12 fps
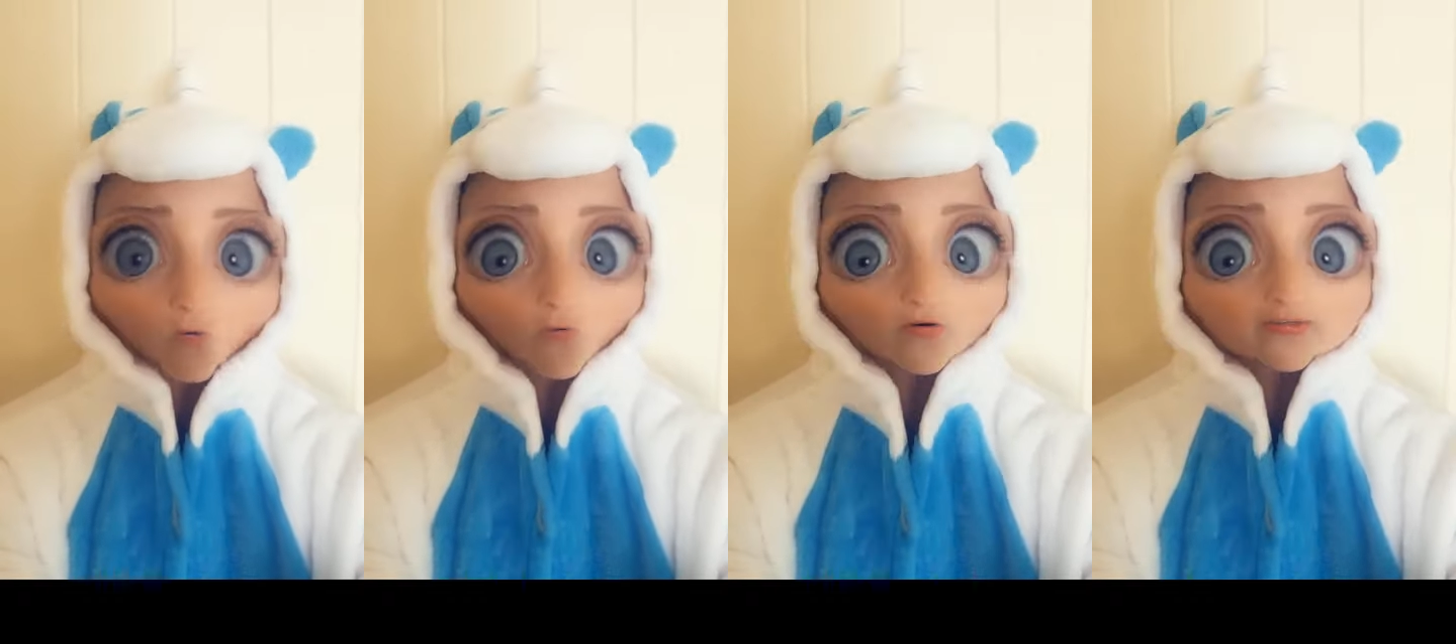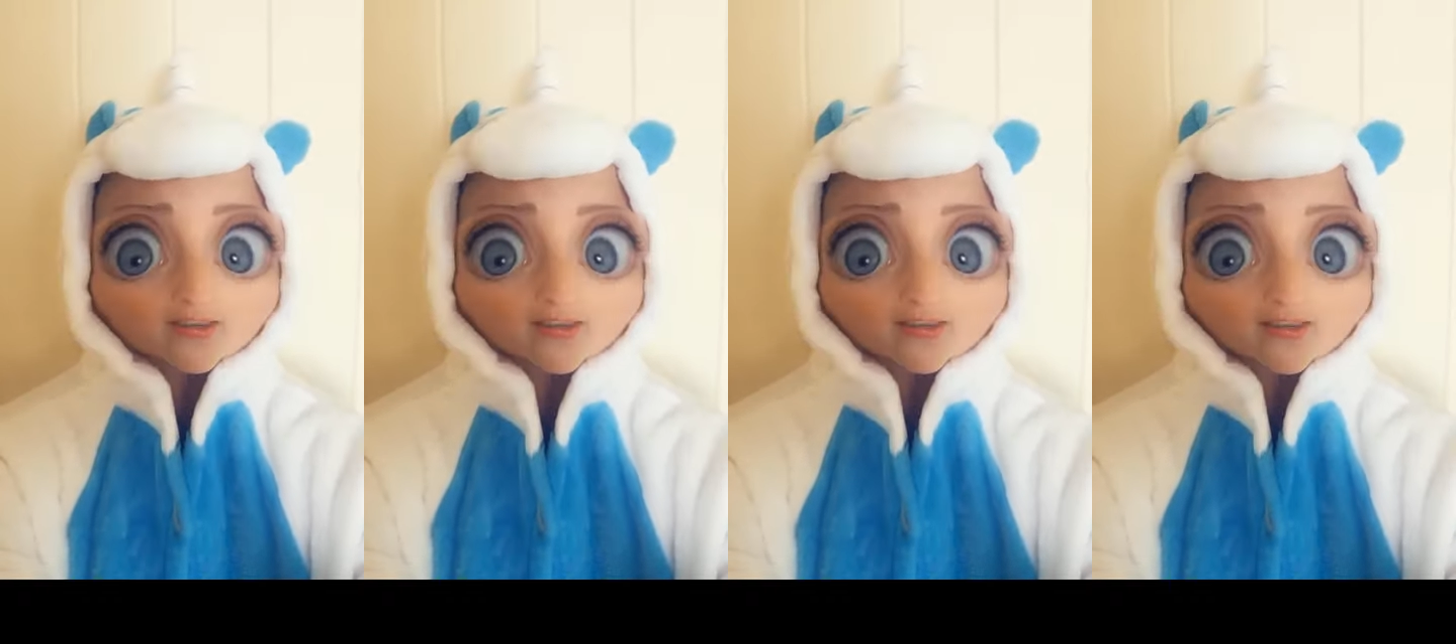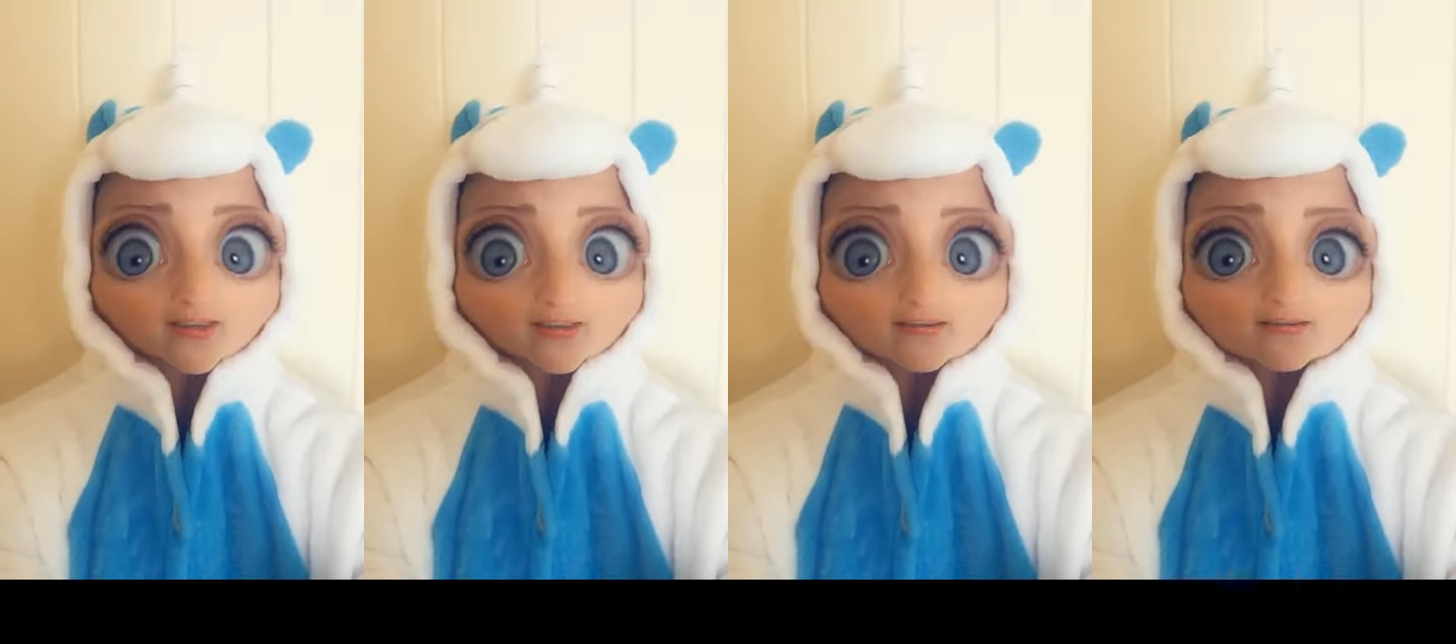Oh
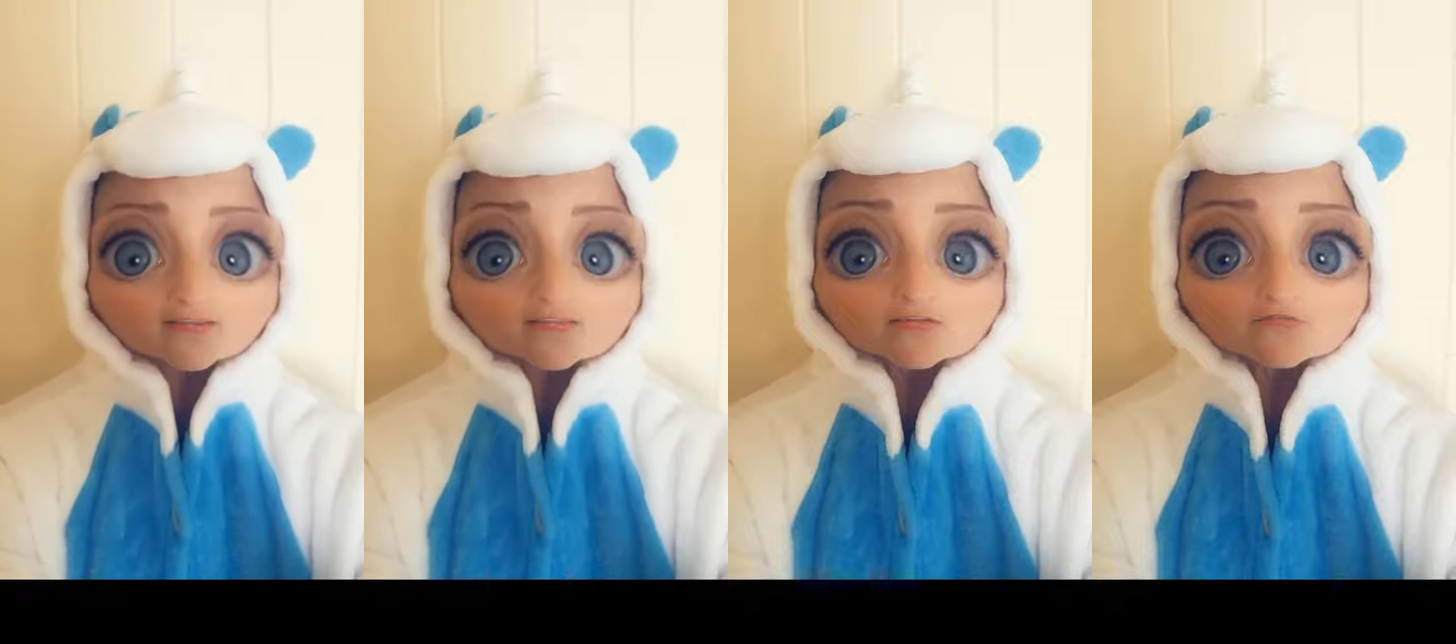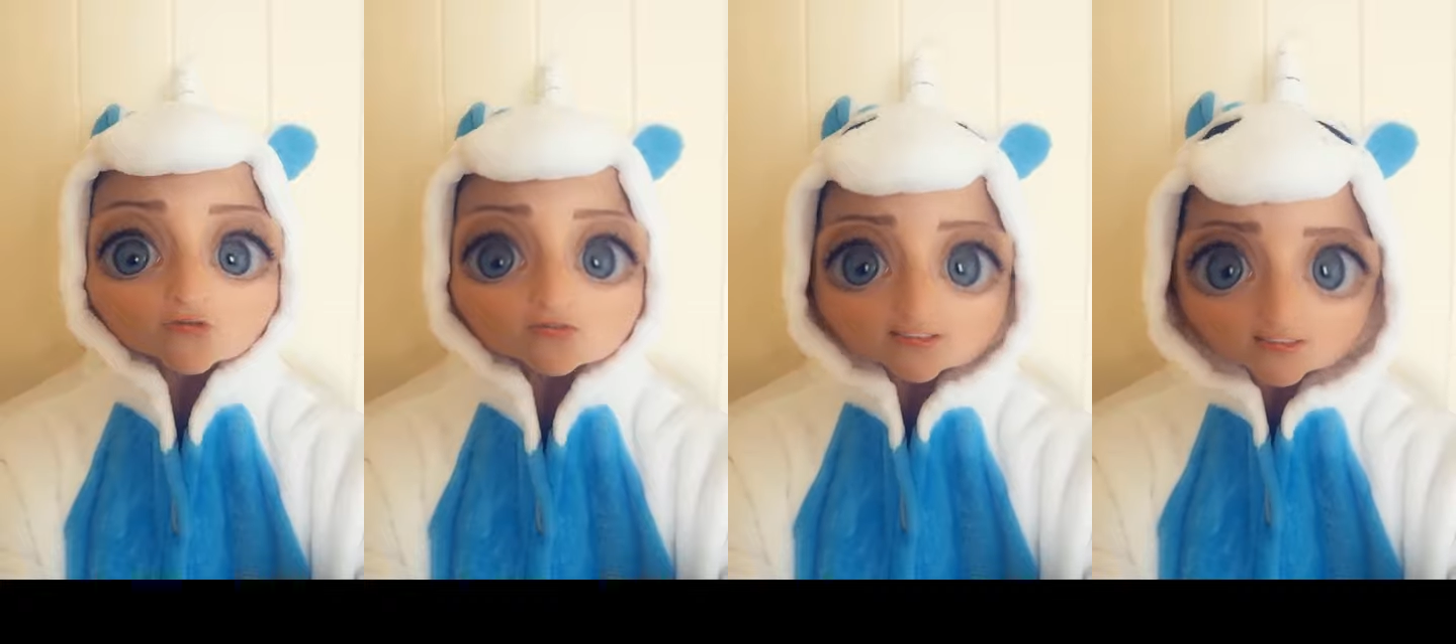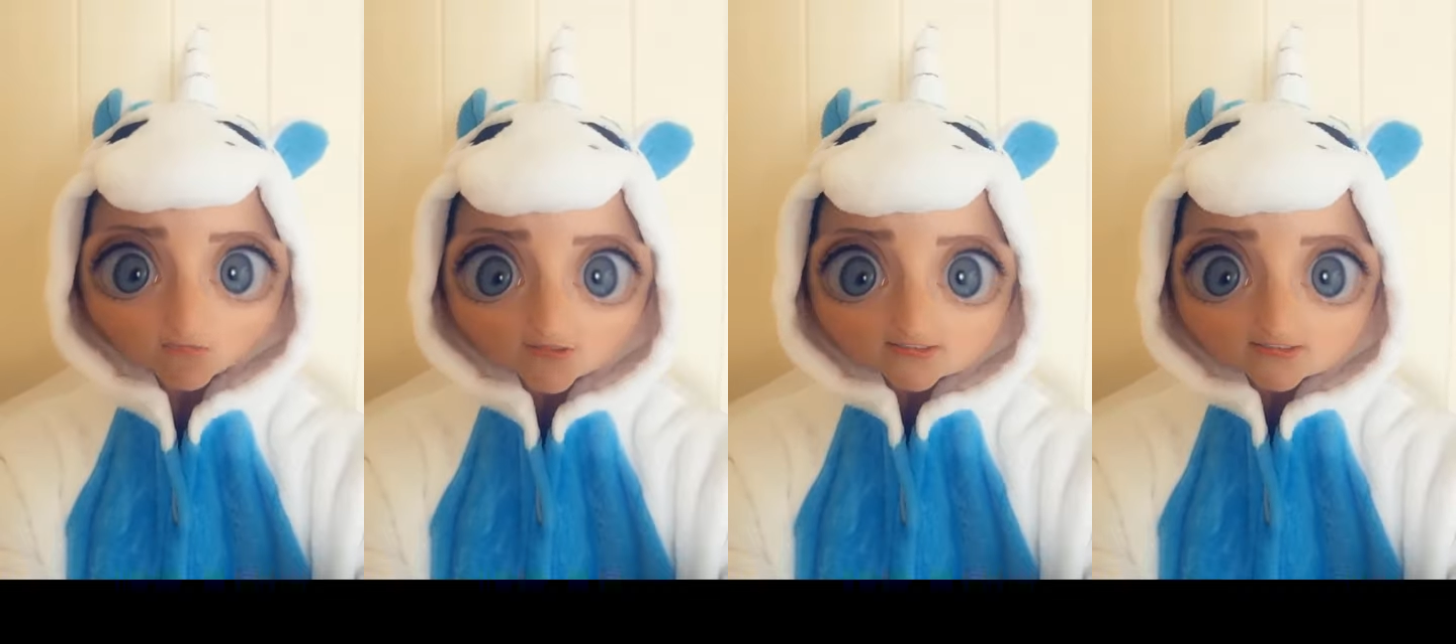yeah, the views
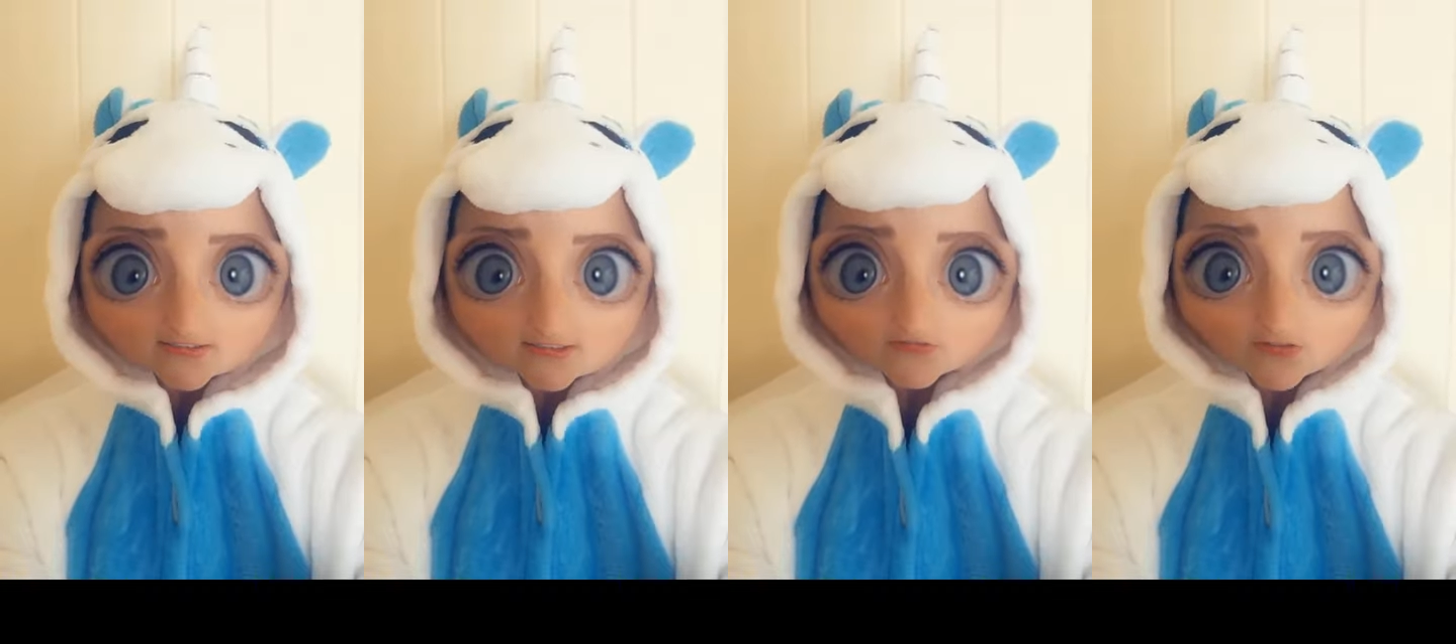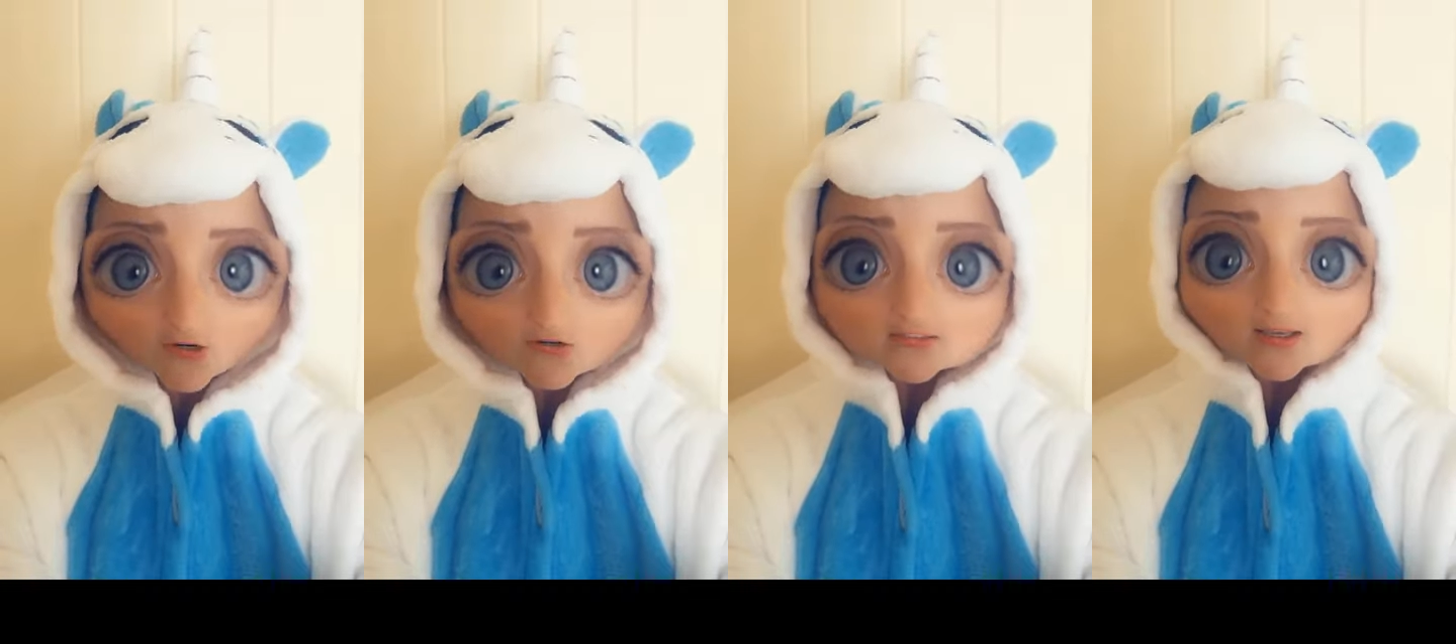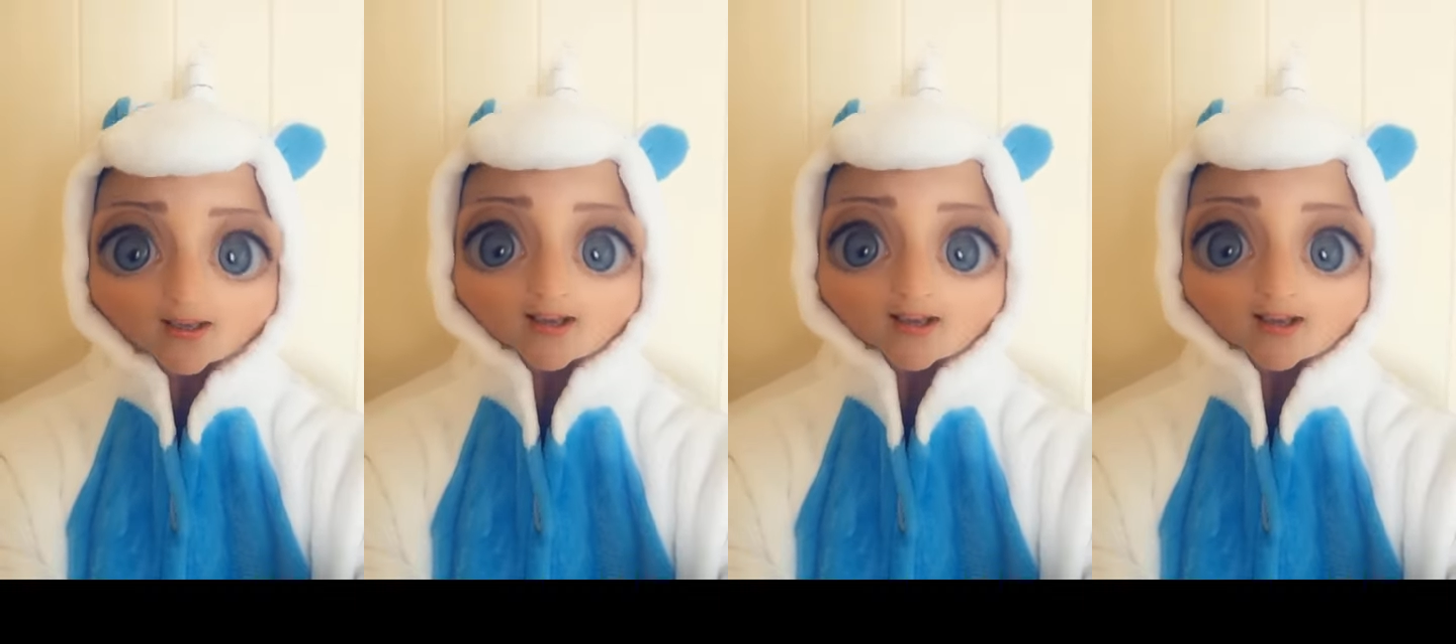expressed in these videos are